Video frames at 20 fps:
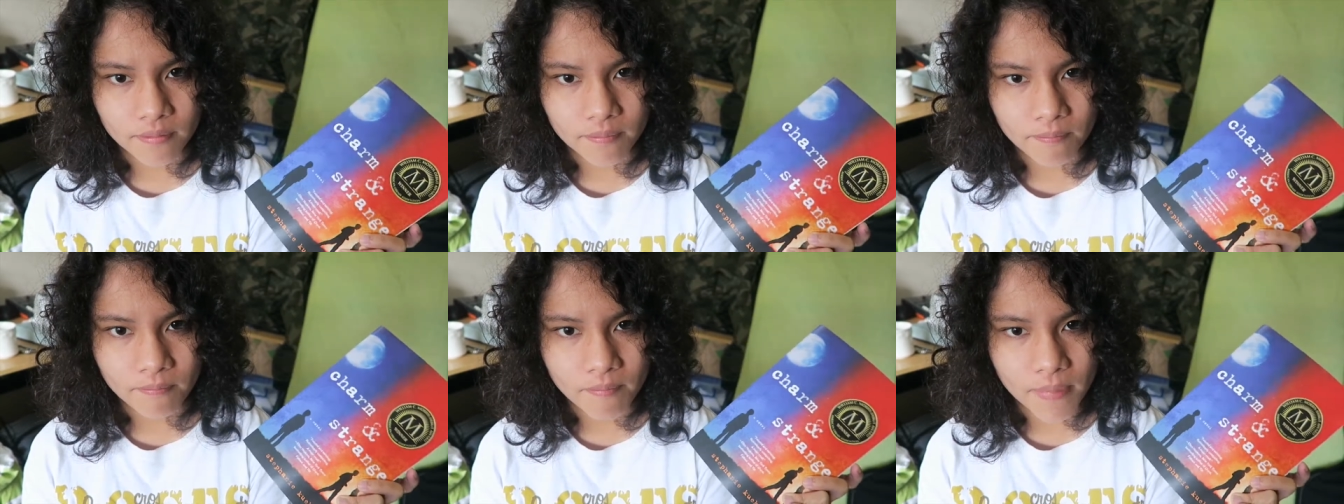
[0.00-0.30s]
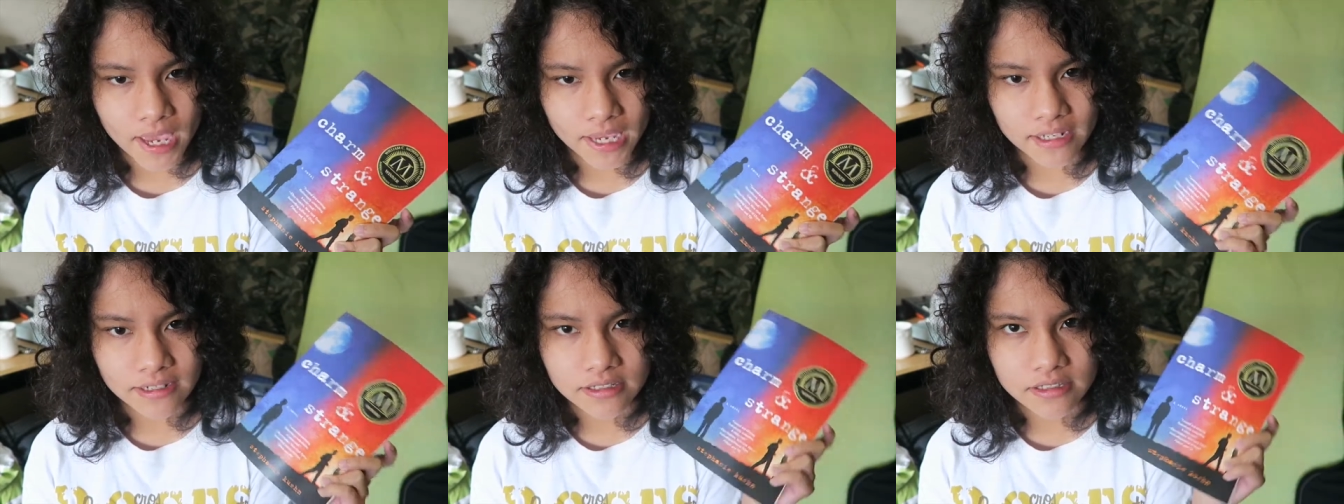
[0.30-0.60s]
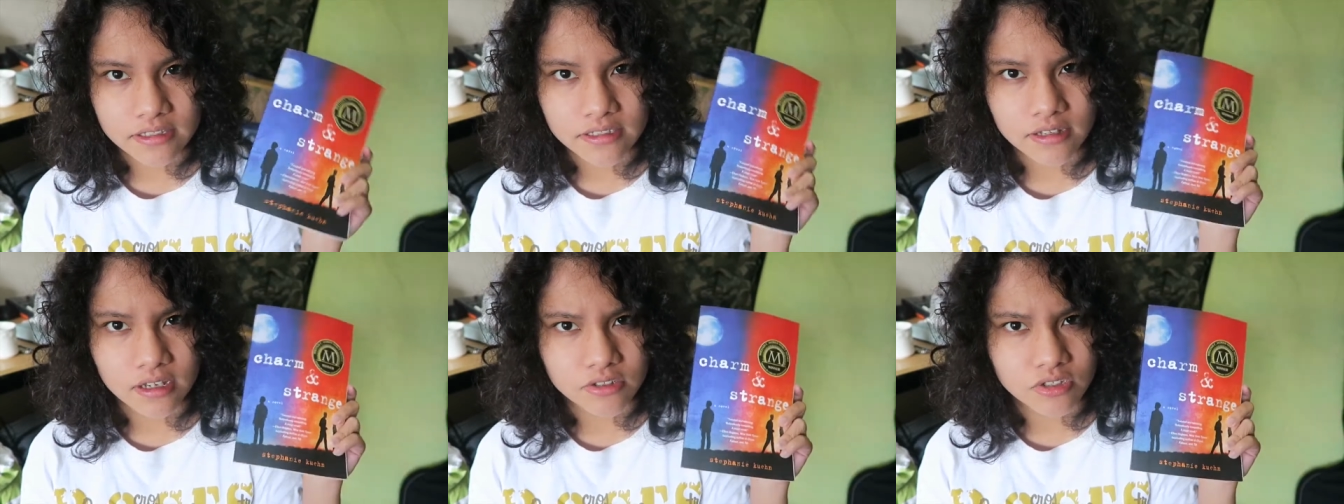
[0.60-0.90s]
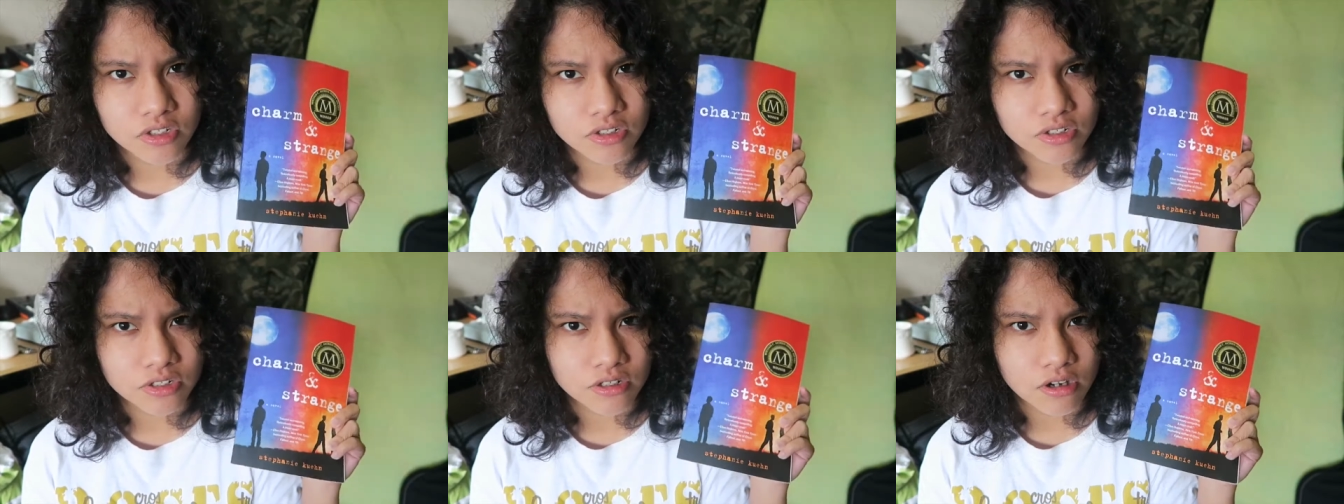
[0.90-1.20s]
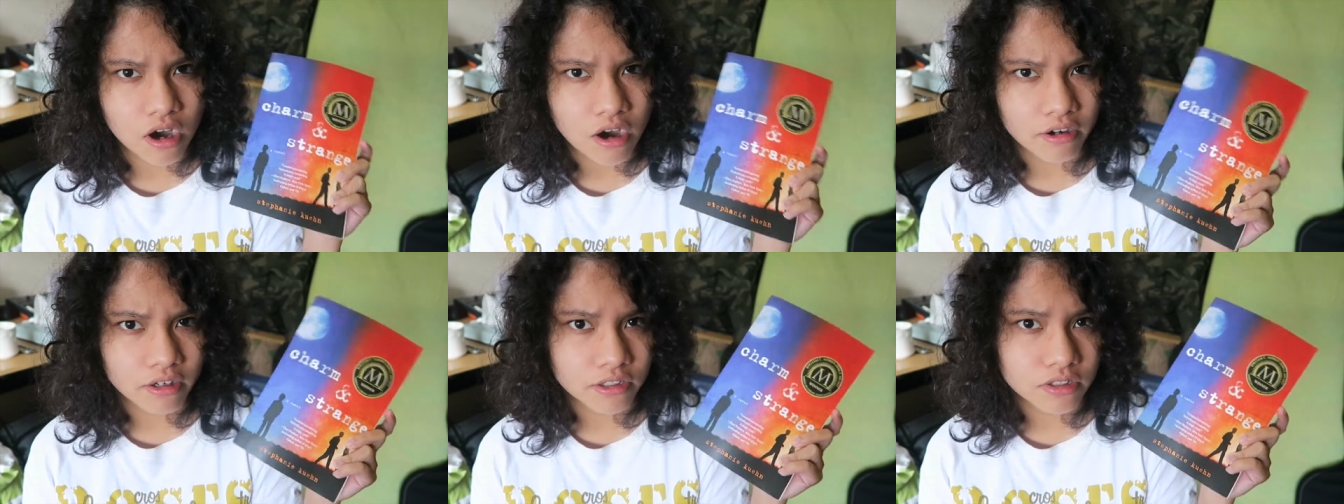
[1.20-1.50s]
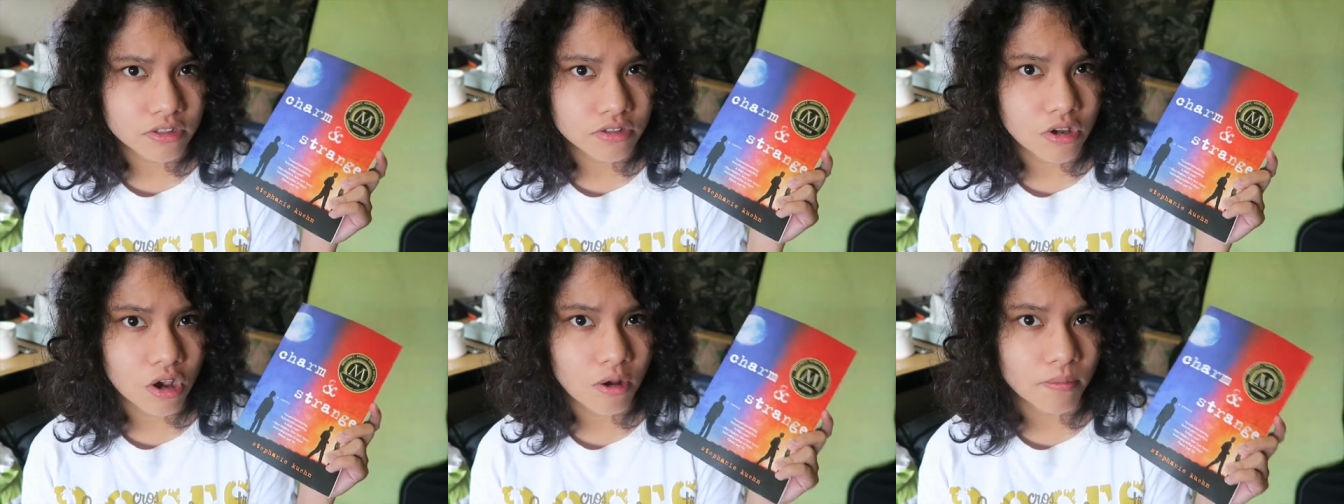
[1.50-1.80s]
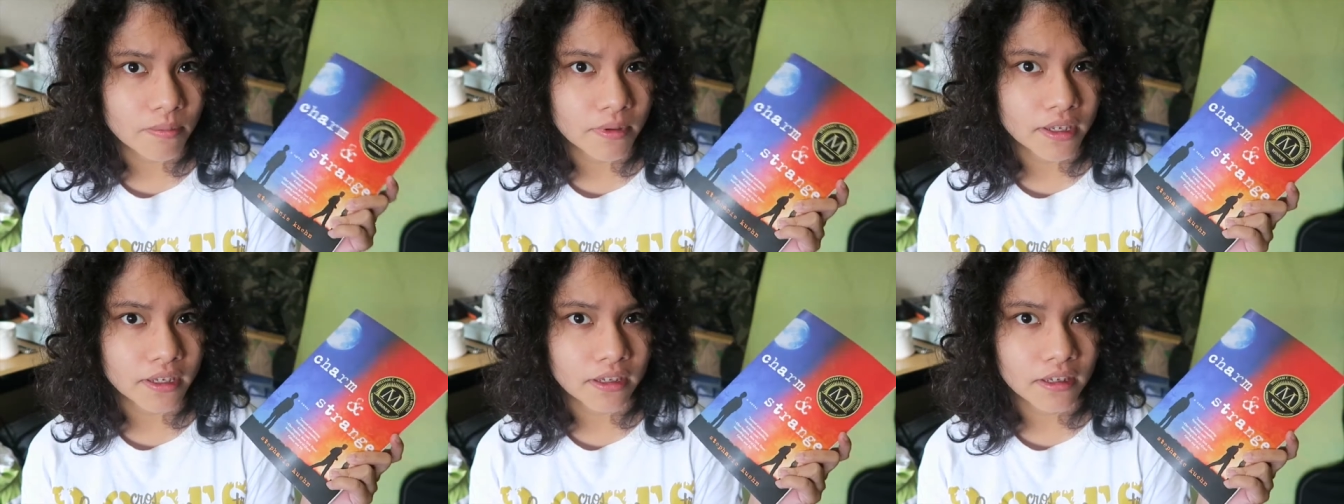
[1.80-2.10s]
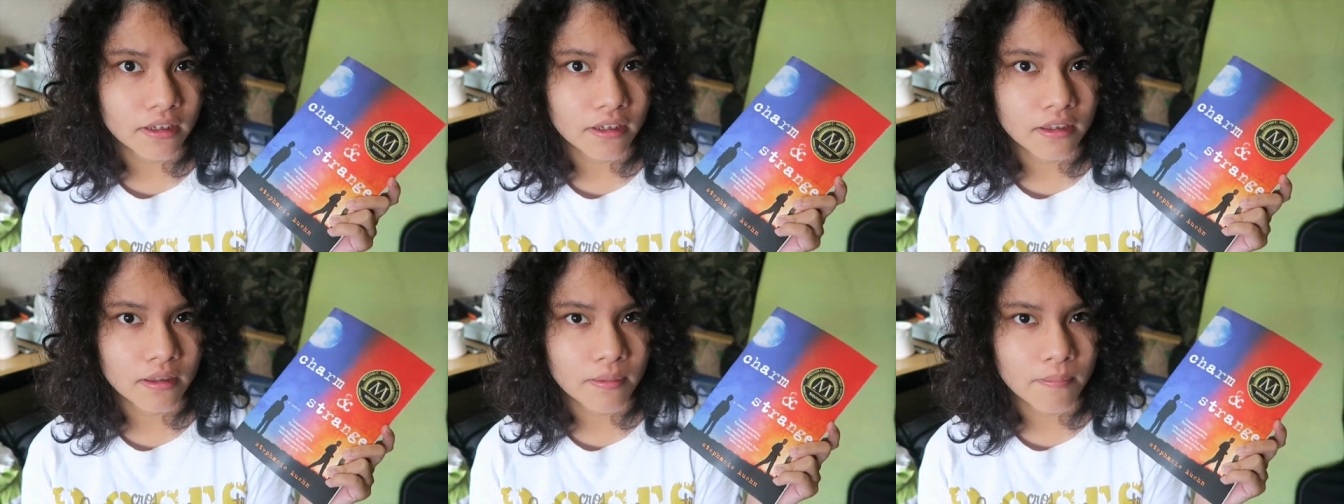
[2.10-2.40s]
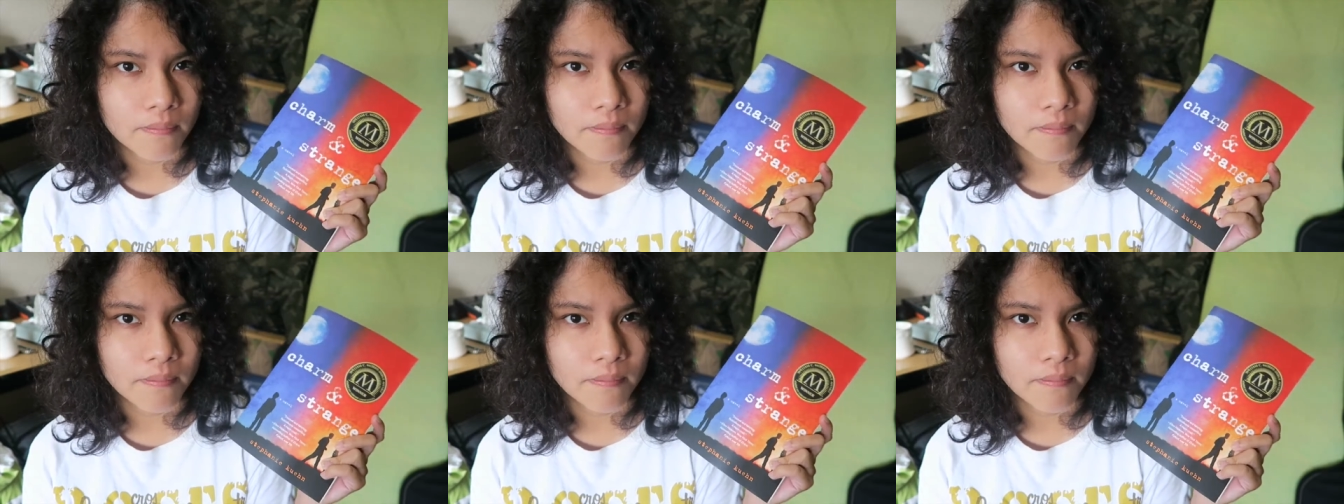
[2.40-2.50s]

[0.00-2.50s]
made such a dark topic